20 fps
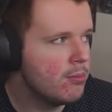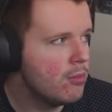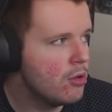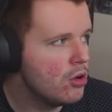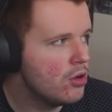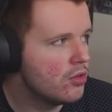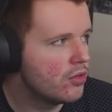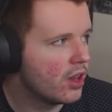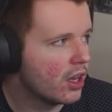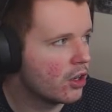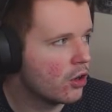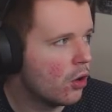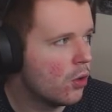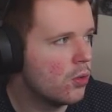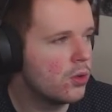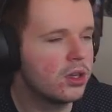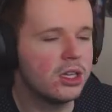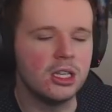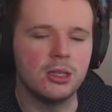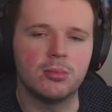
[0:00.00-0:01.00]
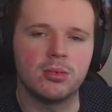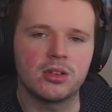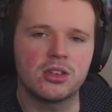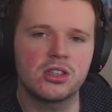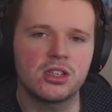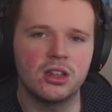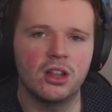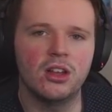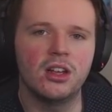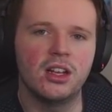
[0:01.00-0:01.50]
move their goalkeeper
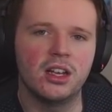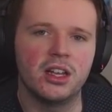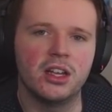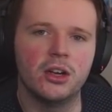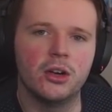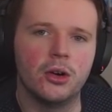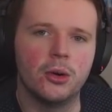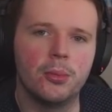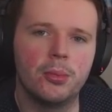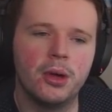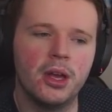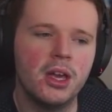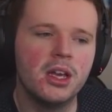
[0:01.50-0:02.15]
slightly up.